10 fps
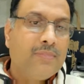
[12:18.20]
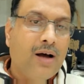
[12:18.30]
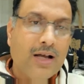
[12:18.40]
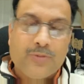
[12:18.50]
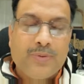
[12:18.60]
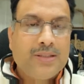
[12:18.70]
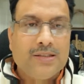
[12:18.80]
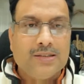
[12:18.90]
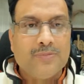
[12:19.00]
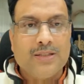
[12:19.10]

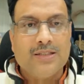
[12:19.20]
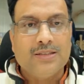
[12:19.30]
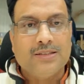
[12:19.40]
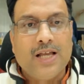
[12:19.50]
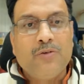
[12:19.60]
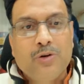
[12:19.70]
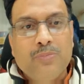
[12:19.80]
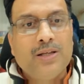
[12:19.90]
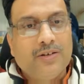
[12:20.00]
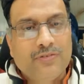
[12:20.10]
hospitals because they would
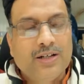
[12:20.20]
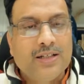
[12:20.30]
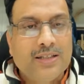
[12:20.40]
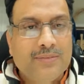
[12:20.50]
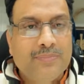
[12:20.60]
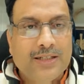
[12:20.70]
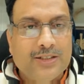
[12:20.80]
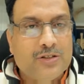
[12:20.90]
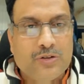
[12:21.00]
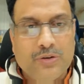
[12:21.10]
be referring the
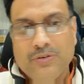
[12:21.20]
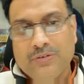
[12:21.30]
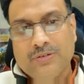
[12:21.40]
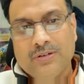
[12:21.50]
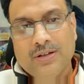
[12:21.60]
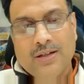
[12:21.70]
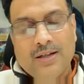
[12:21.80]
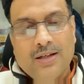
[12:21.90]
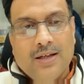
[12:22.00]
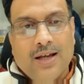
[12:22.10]
patients to you,
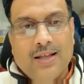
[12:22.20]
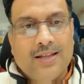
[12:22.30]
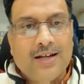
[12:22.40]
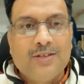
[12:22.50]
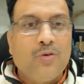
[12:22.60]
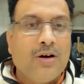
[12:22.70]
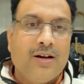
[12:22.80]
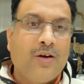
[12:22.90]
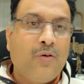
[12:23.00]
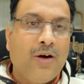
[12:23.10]
and that is what
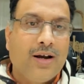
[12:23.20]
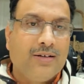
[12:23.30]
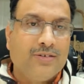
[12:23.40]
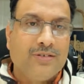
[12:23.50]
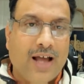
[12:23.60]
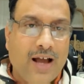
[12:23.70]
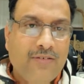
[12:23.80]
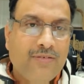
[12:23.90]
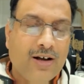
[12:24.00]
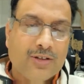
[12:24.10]
required. You should
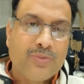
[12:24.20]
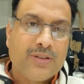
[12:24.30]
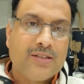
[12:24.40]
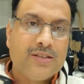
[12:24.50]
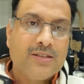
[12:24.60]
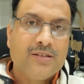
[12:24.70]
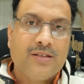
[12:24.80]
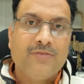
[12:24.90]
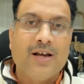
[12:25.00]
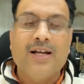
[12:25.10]
have hospitals
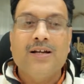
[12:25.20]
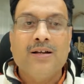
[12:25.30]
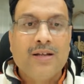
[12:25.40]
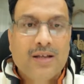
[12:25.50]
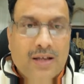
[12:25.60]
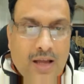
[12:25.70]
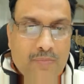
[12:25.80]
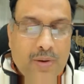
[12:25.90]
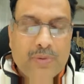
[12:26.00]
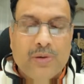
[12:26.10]
wherein
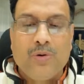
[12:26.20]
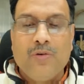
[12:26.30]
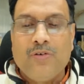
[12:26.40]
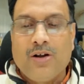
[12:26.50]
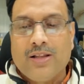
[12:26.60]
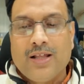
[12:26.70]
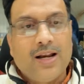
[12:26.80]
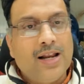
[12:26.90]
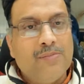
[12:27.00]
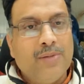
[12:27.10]
people go for their
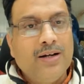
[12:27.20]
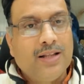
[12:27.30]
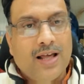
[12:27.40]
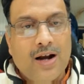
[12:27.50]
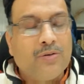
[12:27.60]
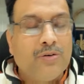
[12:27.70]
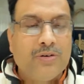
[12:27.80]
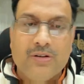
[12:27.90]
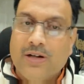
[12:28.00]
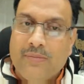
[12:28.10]
ailment. They are not
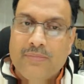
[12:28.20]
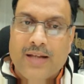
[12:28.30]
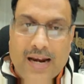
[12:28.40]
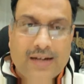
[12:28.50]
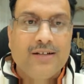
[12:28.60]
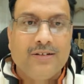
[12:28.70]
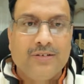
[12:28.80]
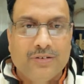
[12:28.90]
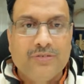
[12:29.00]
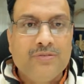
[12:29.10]
going to come directly
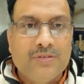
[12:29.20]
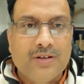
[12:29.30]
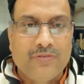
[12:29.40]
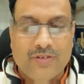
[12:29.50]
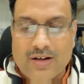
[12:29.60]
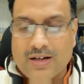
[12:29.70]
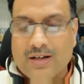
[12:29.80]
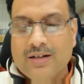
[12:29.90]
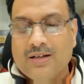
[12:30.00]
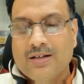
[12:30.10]
to you if you're a
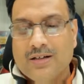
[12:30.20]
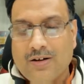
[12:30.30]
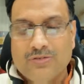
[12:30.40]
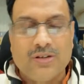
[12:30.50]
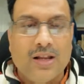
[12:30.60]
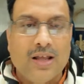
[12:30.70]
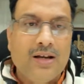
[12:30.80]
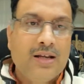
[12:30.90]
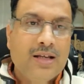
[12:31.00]
counselor,